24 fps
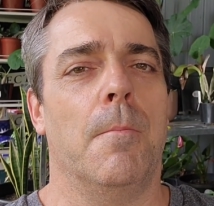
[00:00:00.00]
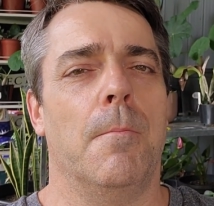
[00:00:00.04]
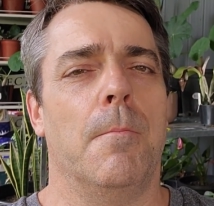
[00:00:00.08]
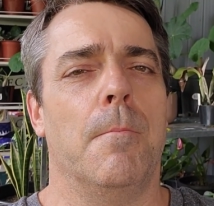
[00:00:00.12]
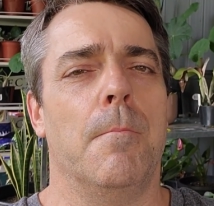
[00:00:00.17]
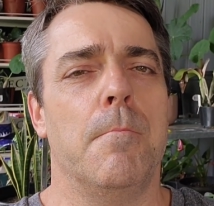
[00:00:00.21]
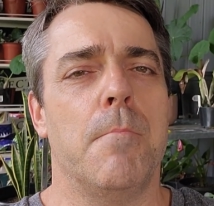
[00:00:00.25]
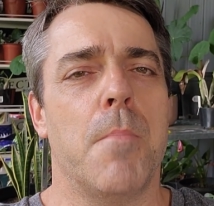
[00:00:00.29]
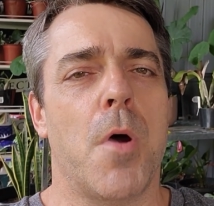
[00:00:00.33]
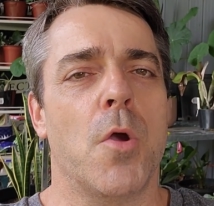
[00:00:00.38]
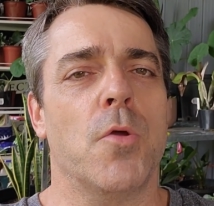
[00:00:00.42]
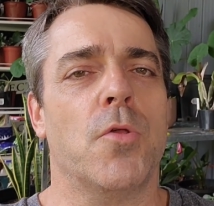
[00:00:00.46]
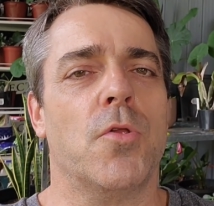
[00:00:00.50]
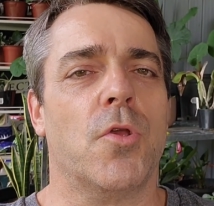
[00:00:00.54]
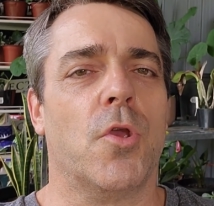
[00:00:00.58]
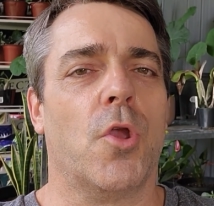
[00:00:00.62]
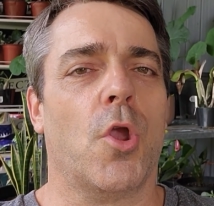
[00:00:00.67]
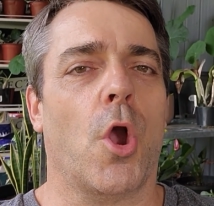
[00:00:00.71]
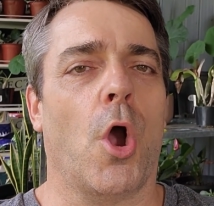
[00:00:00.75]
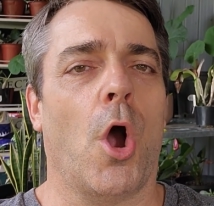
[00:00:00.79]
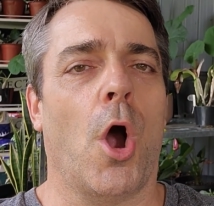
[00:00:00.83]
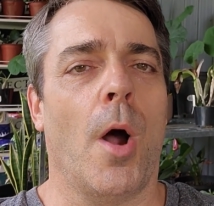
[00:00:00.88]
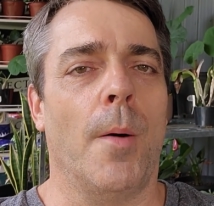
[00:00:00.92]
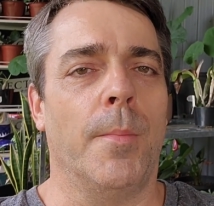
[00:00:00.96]
most
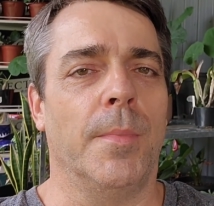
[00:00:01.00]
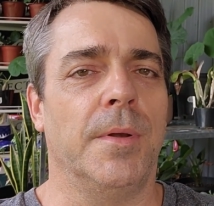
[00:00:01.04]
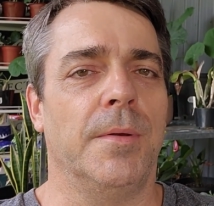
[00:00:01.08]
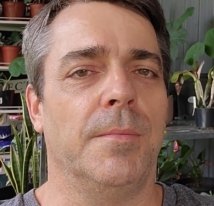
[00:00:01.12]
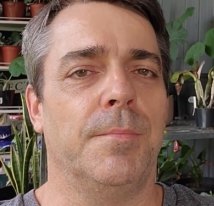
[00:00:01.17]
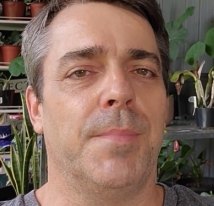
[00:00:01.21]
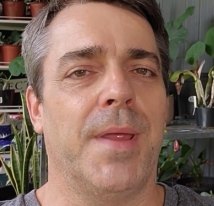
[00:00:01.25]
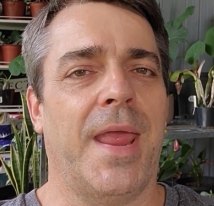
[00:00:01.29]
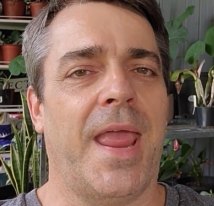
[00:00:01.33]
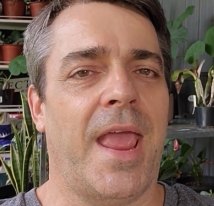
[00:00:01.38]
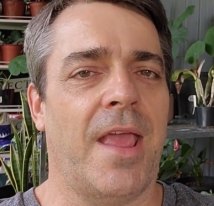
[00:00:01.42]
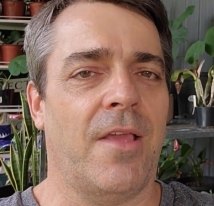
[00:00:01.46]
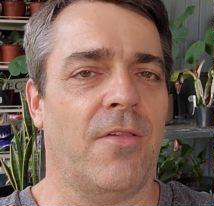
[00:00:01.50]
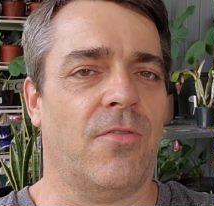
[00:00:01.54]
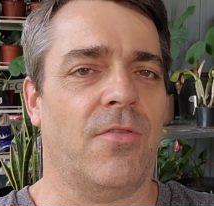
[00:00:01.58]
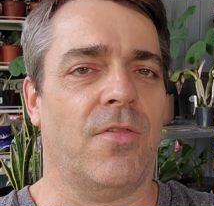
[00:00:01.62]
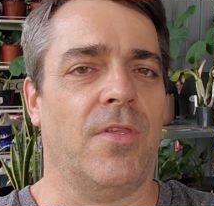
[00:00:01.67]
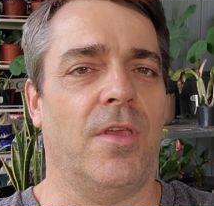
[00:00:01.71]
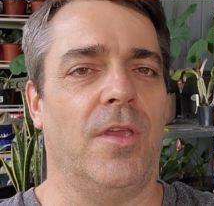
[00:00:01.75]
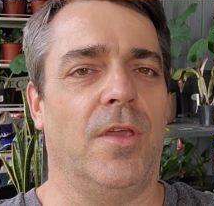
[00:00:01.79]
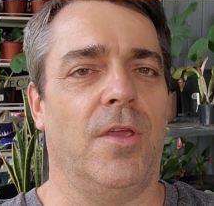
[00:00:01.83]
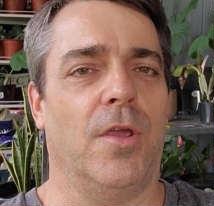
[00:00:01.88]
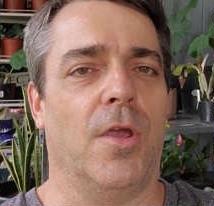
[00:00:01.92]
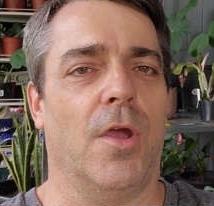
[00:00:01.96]
common pests
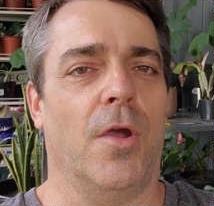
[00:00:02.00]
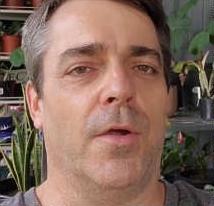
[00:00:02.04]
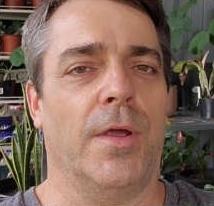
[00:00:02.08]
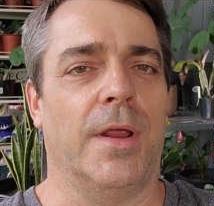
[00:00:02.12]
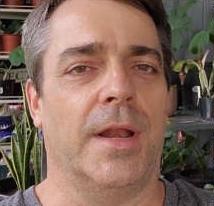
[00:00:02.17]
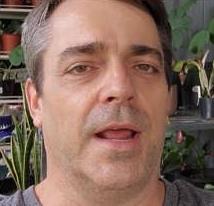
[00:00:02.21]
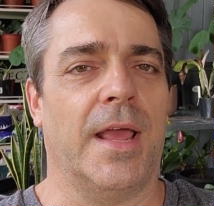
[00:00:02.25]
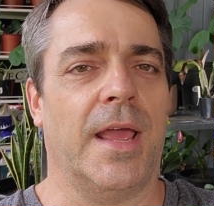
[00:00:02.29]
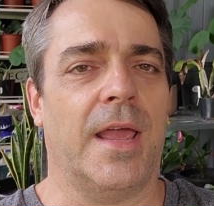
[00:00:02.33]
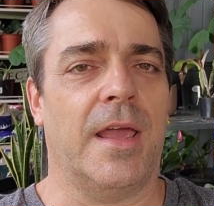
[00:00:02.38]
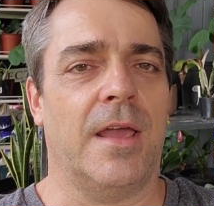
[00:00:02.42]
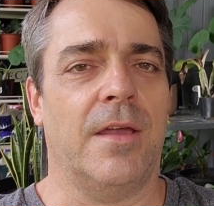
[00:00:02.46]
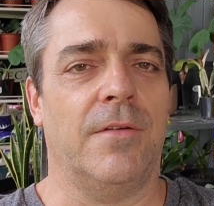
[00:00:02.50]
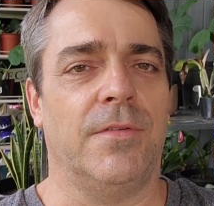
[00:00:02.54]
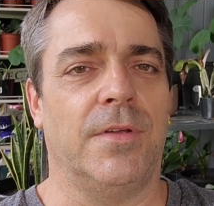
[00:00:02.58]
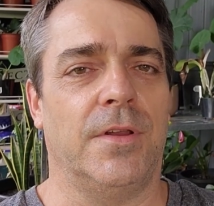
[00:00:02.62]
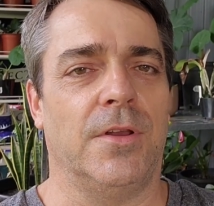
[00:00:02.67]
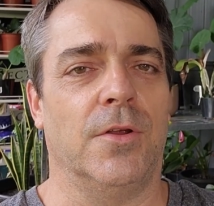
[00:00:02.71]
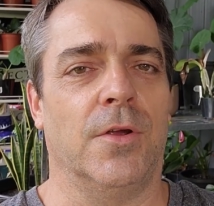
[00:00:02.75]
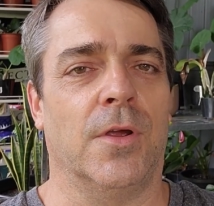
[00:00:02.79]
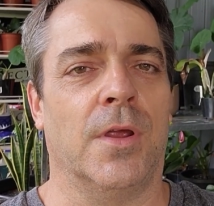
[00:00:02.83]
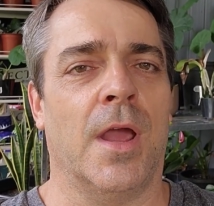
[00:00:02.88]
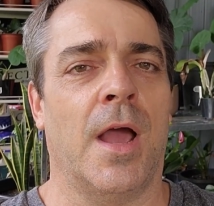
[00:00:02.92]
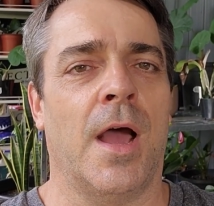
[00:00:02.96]
that you're going to have
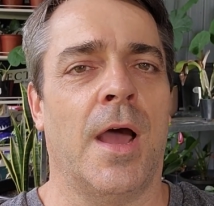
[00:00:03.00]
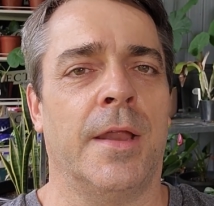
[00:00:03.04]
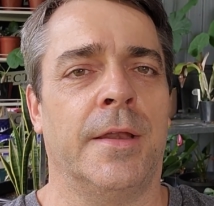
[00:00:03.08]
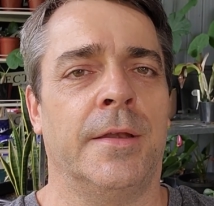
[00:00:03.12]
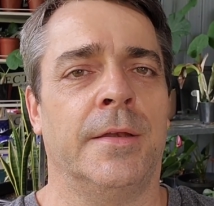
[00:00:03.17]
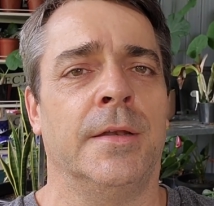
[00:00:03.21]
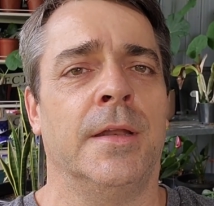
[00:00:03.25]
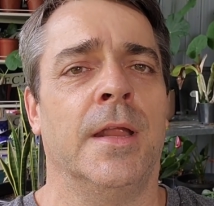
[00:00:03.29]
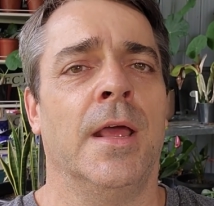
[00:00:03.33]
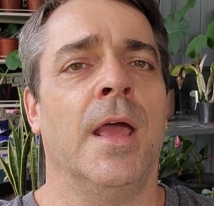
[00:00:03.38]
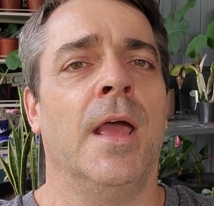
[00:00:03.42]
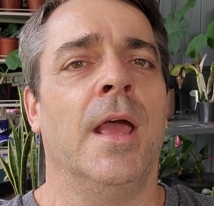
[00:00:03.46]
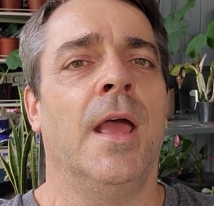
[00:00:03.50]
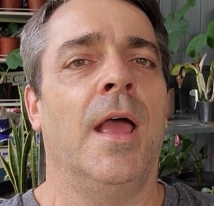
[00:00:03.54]
in your garden,